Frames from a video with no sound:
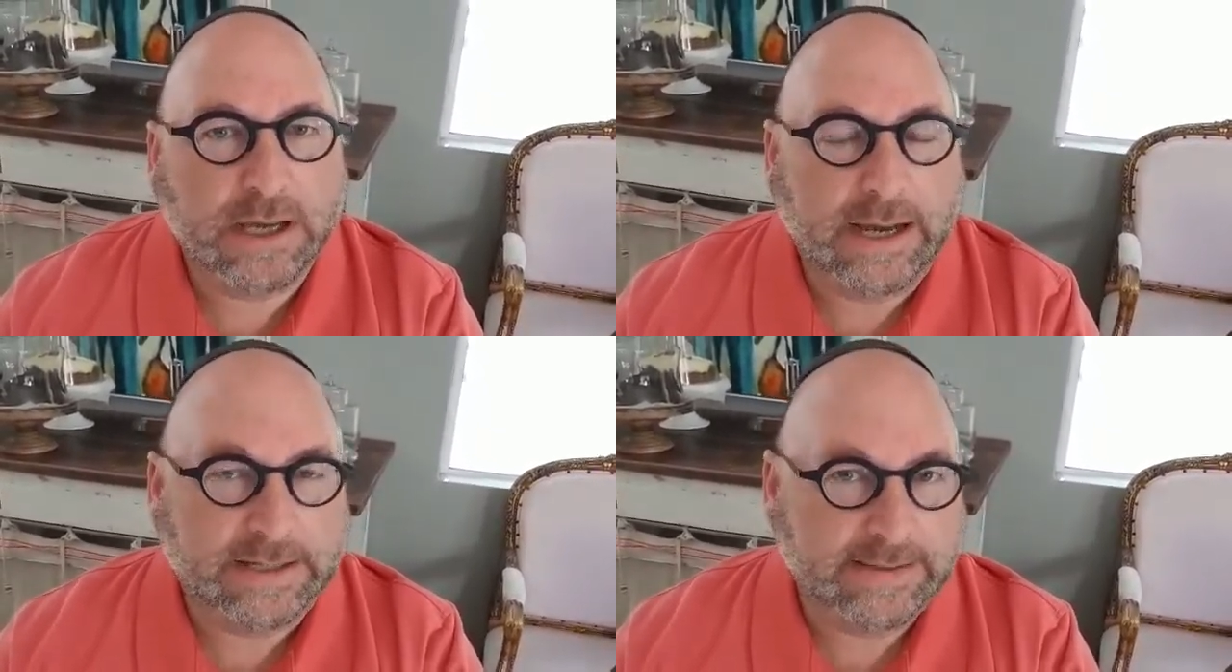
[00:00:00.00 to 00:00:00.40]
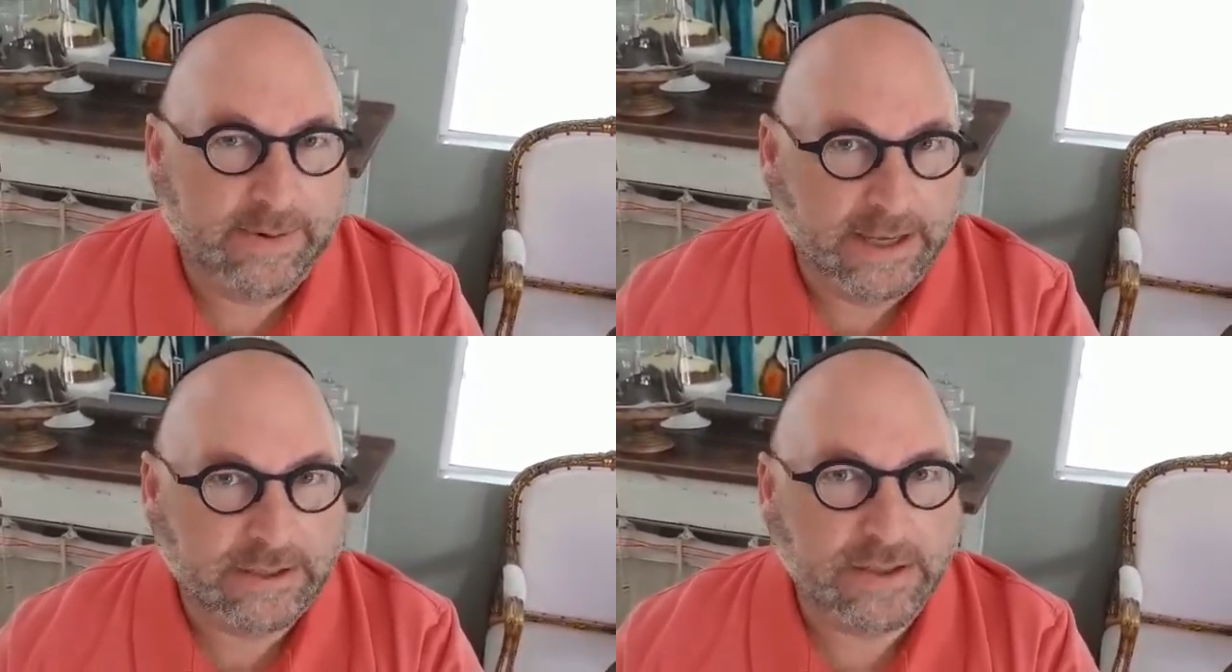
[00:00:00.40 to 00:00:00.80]
I
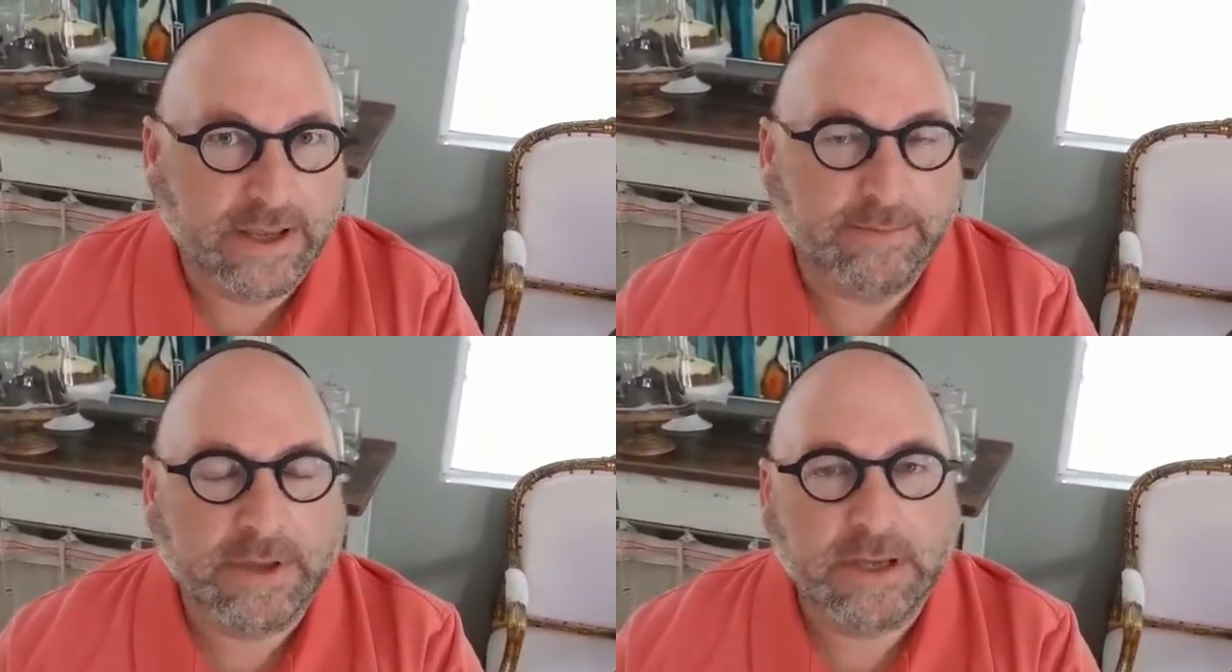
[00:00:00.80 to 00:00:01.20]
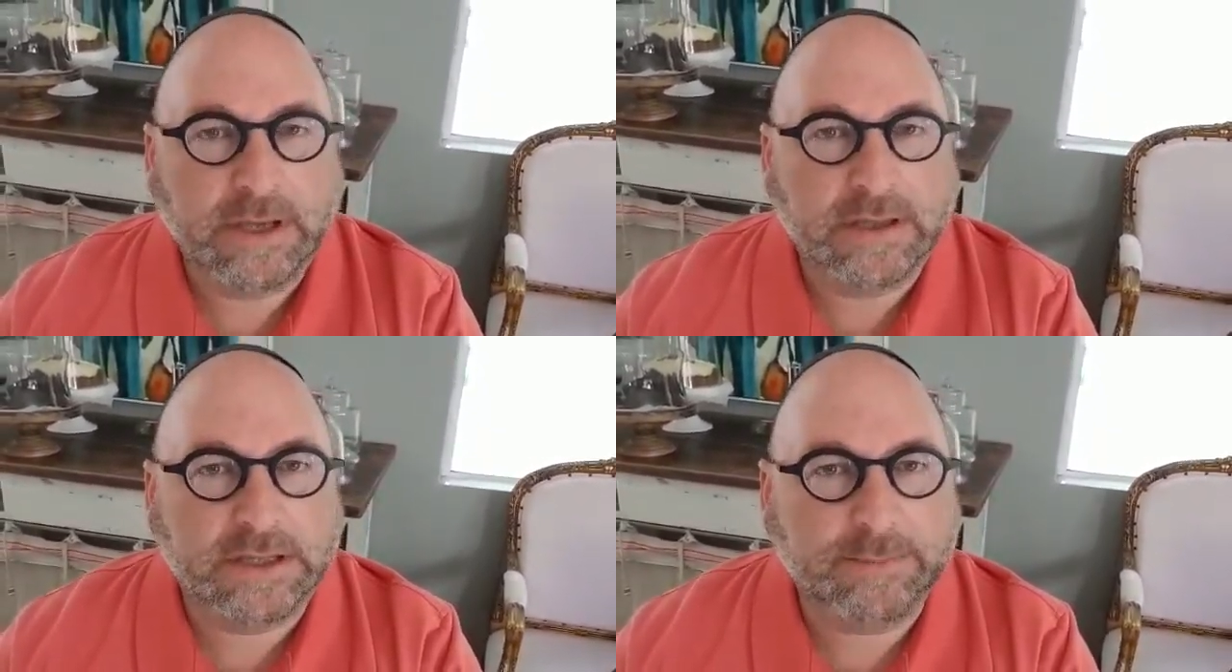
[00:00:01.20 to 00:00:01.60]
explained to them
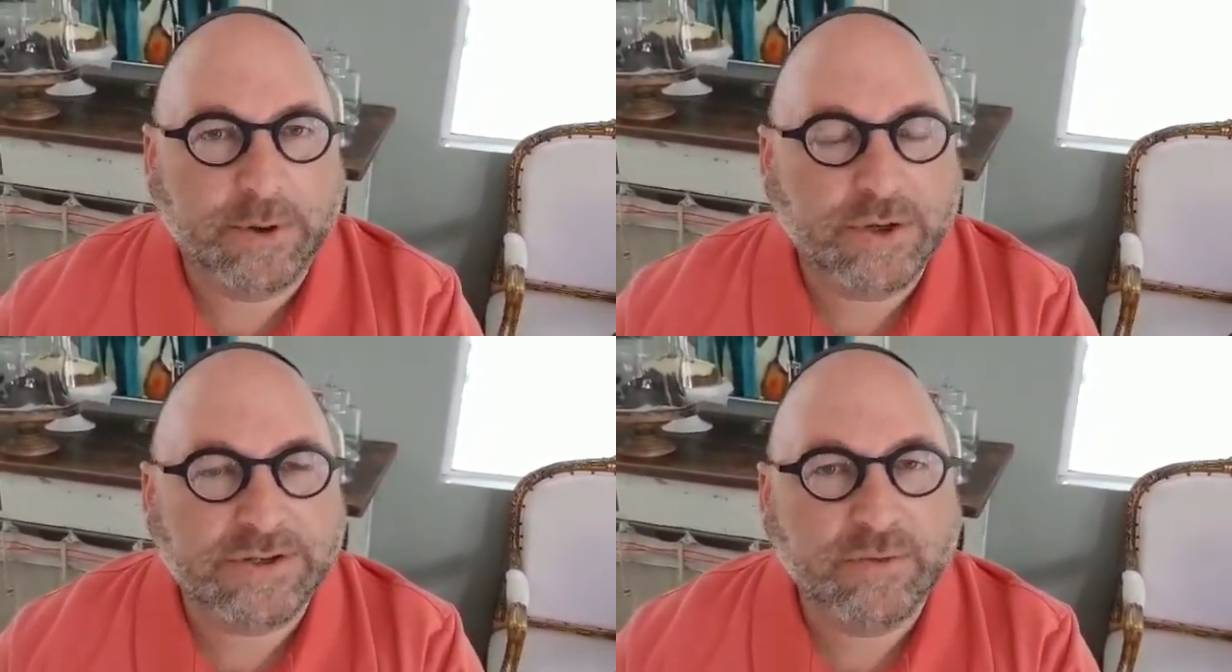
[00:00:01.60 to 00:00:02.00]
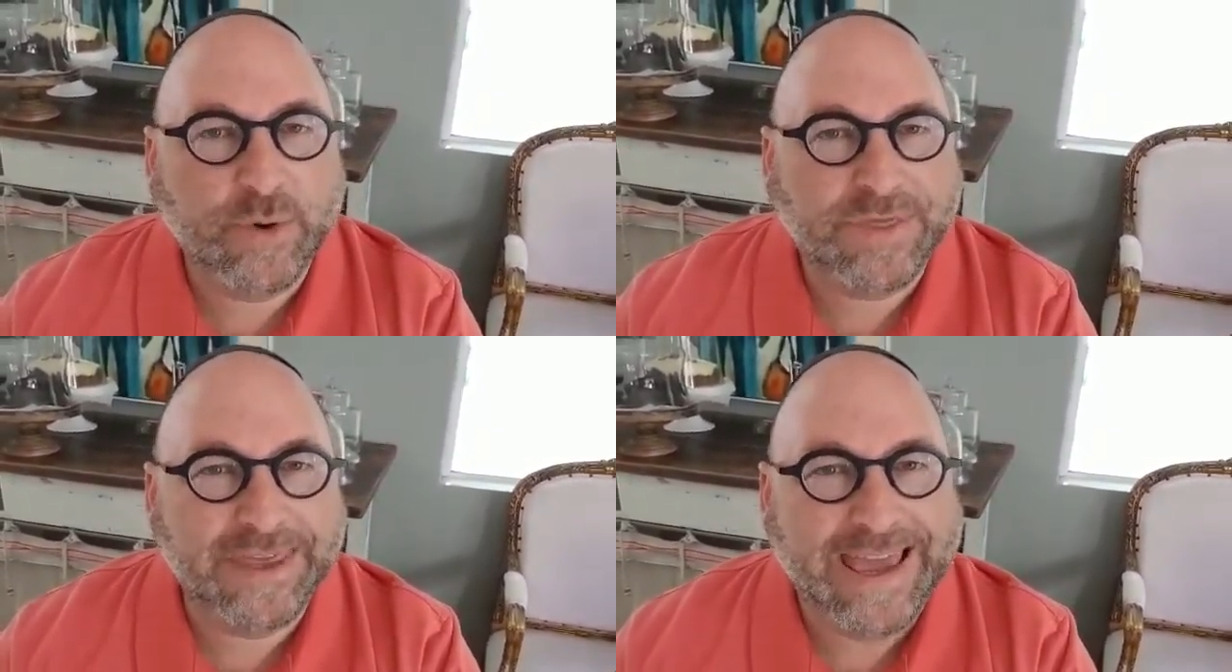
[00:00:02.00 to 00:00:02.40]
that the person
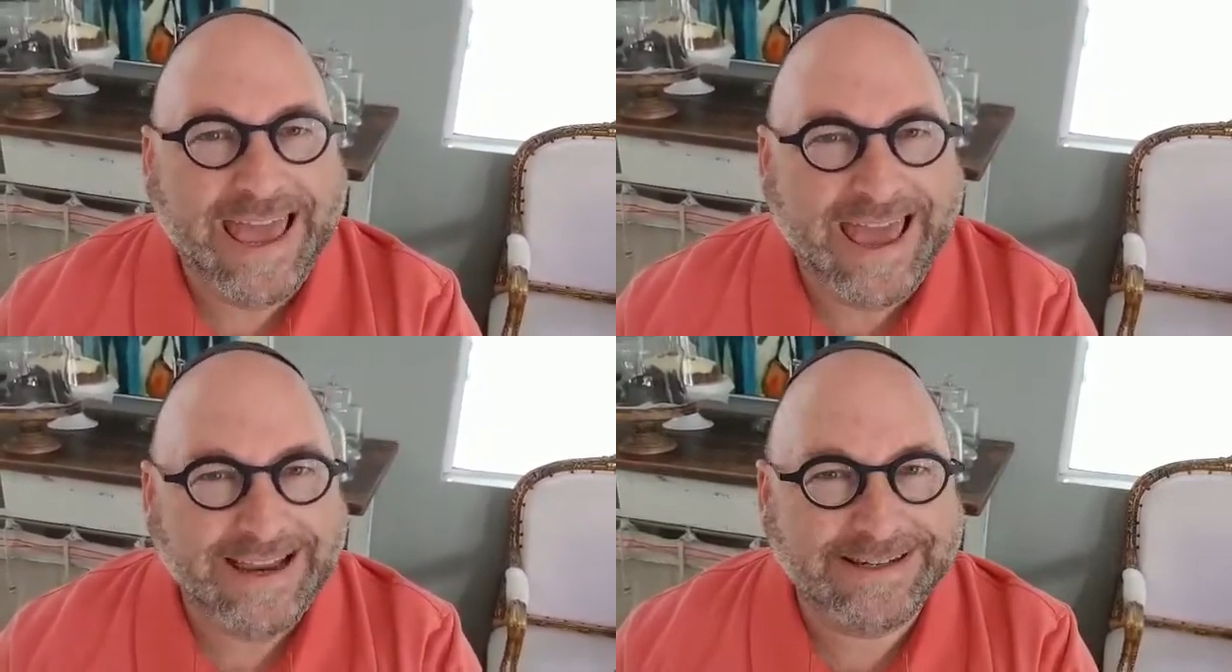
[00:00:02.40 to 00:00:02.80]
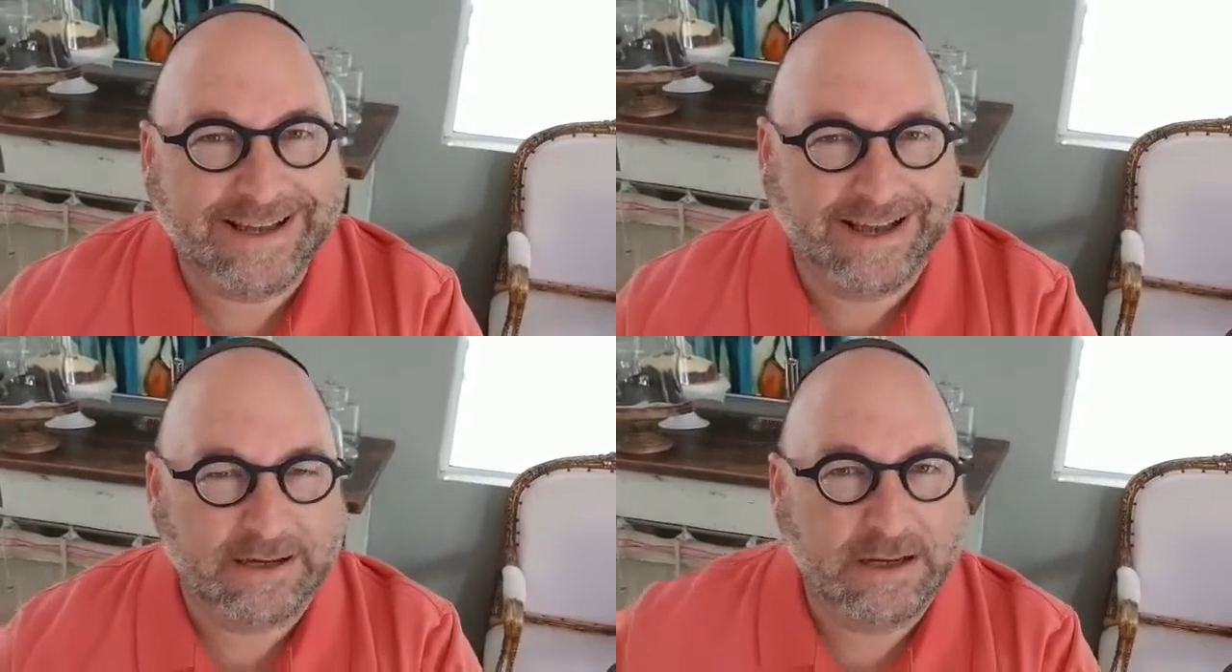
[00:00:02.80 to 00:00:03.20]
with the
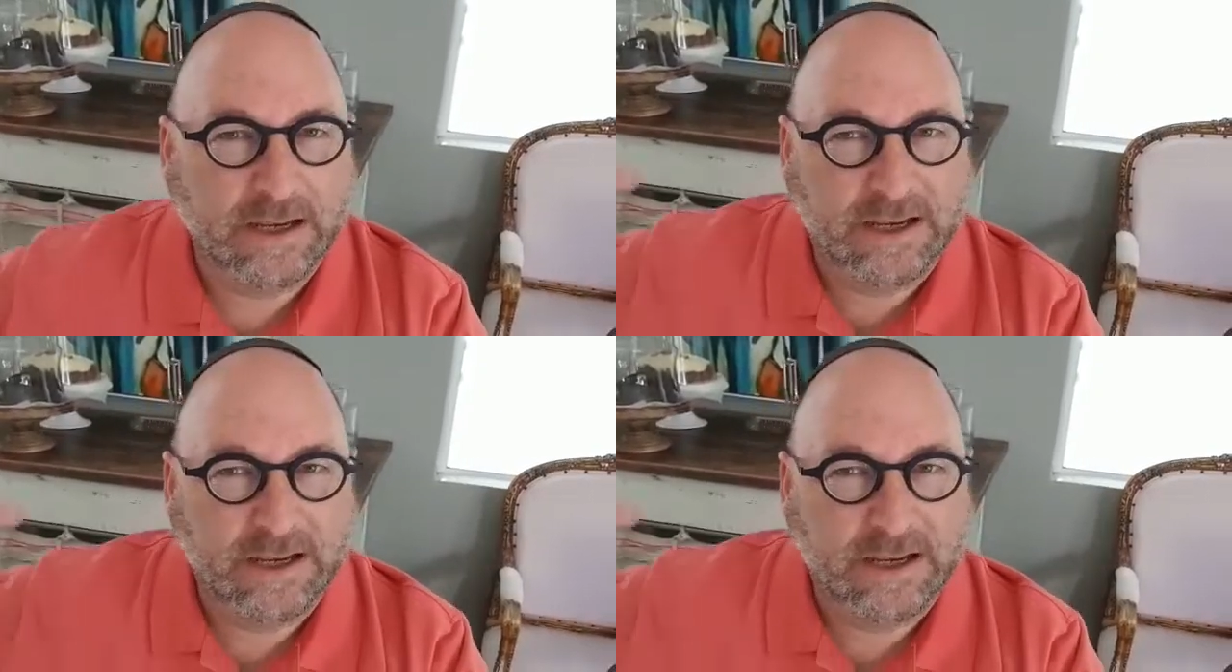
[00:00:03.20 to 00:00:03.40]
handgun